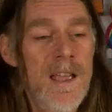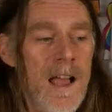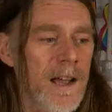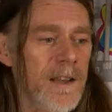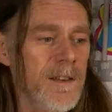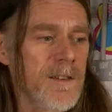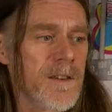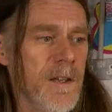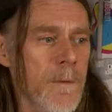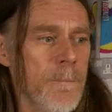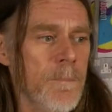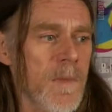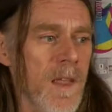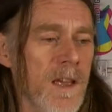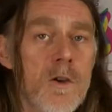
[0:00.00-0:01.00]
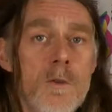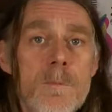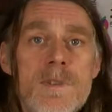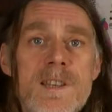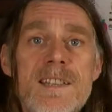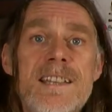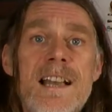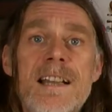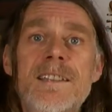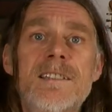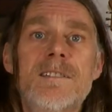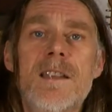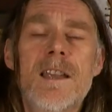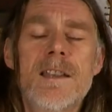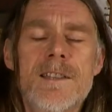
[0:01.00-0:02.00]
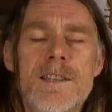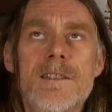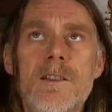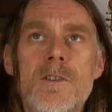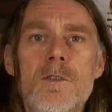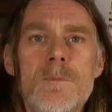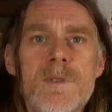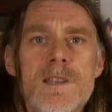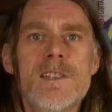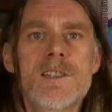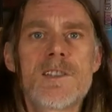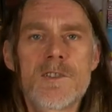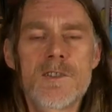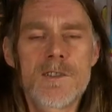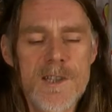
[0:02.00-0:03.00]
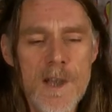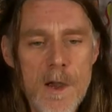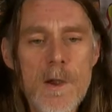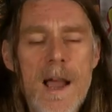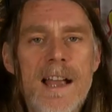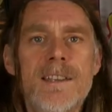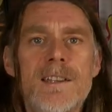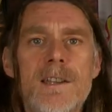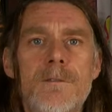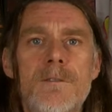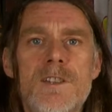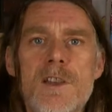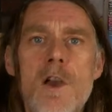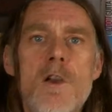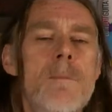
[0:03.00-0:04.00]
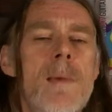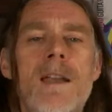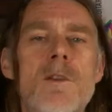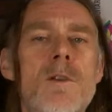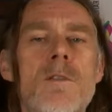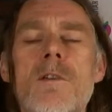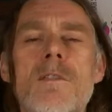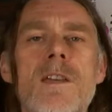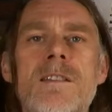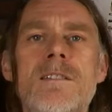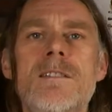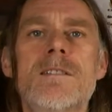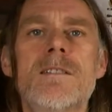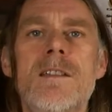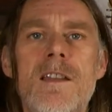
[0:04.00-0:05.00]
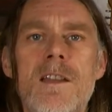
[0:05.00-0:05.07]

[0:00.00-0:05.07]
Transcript: And it comes in, so handy for so many other things,